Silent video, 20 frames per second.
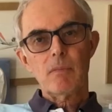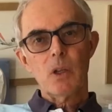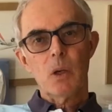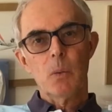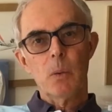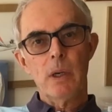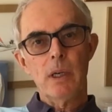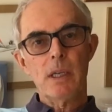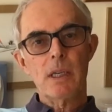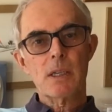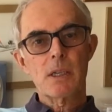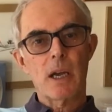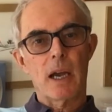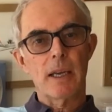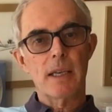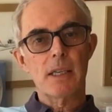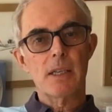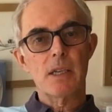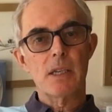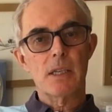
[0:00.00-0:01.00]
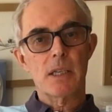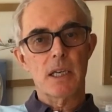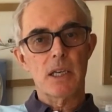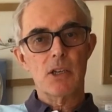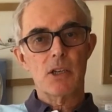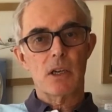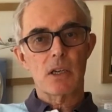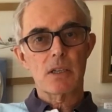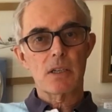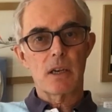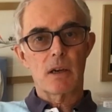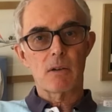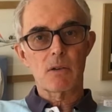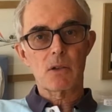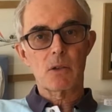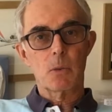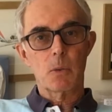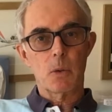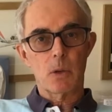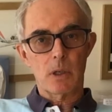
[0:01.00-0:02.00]
We decided to teach ourselves
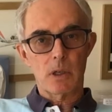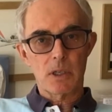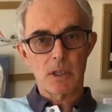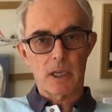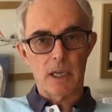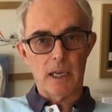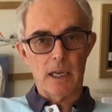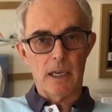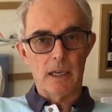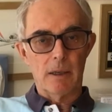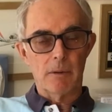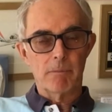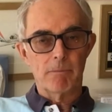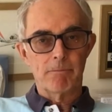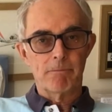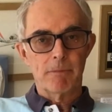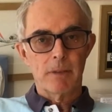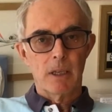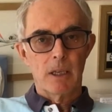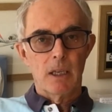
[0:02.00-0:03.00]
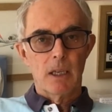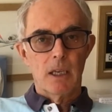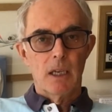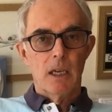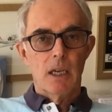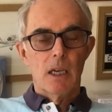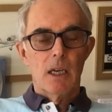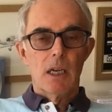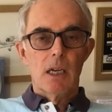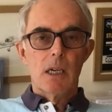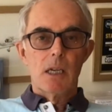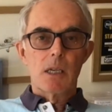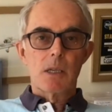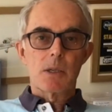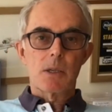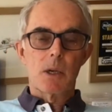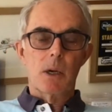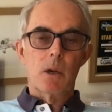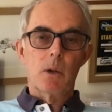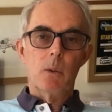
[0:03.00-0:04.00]
to water ski.
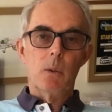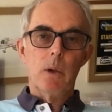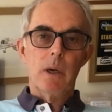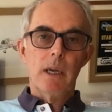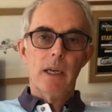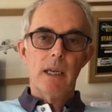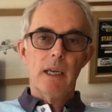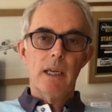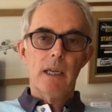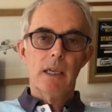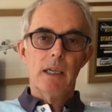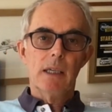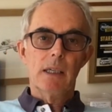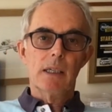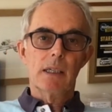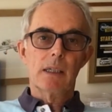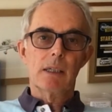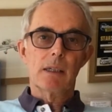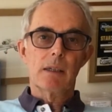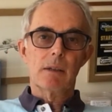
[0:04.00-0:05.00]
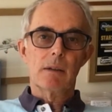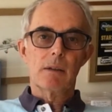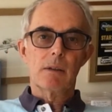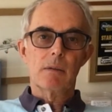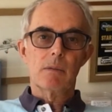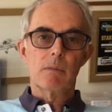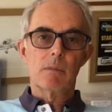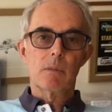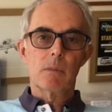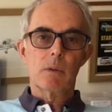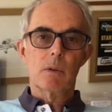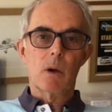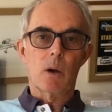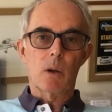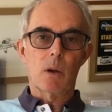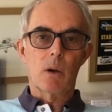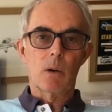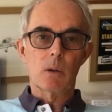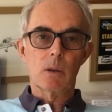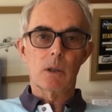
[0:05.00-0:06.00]
So we got
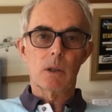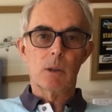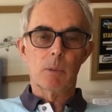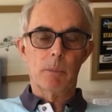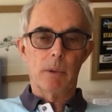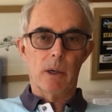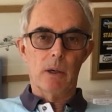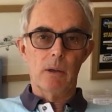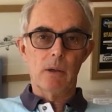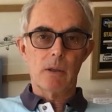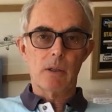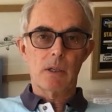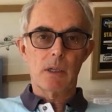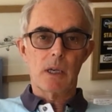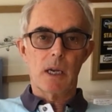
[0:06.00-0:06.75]
hold of the boat